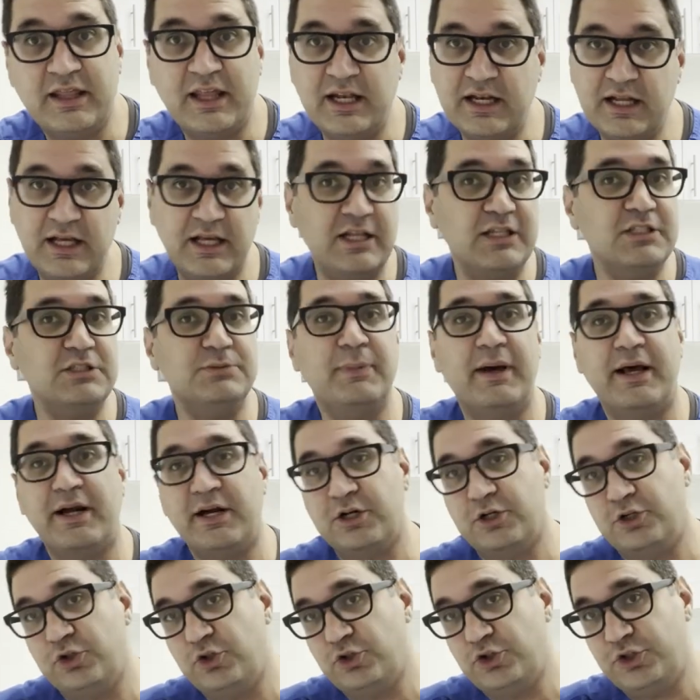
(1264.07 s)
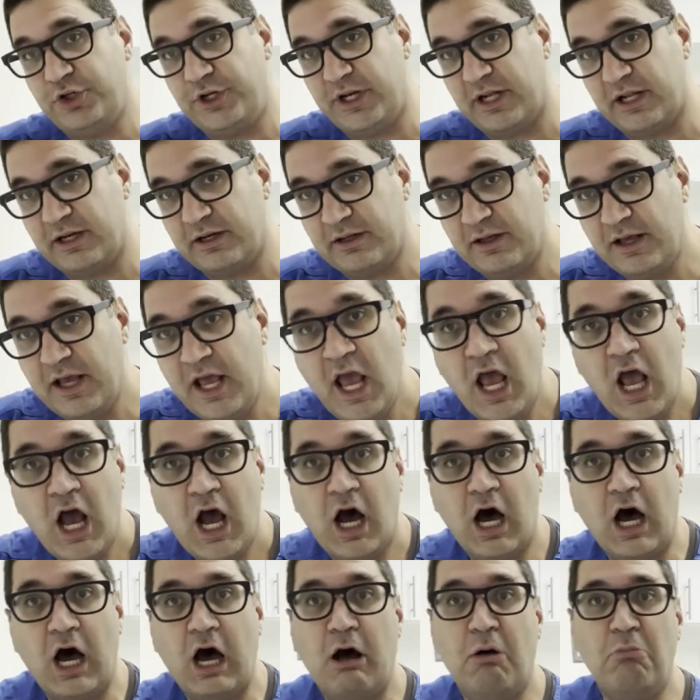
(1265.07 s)
then it is better to treat it.
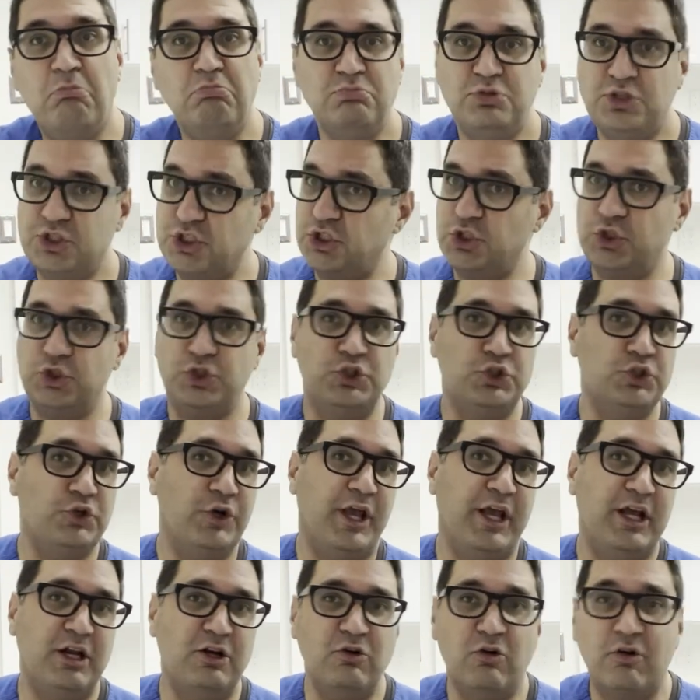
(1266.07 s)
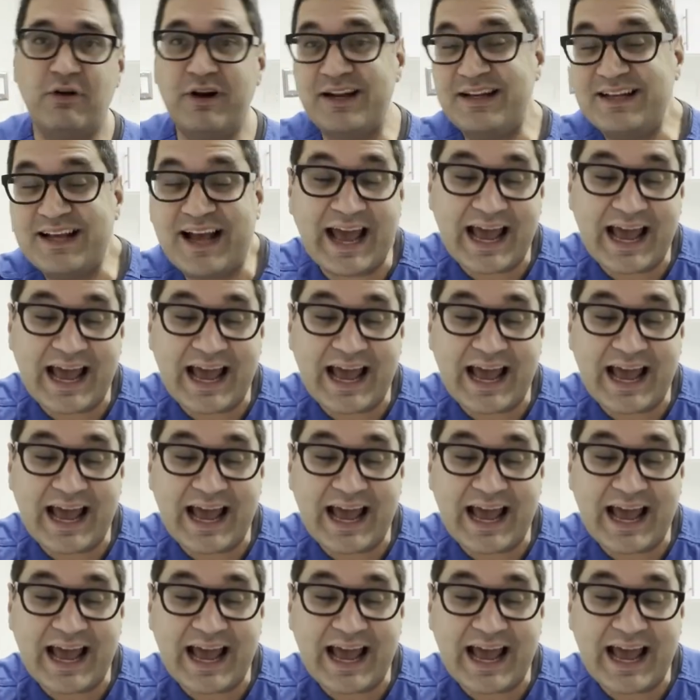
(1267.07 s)
Um, should you ignore it?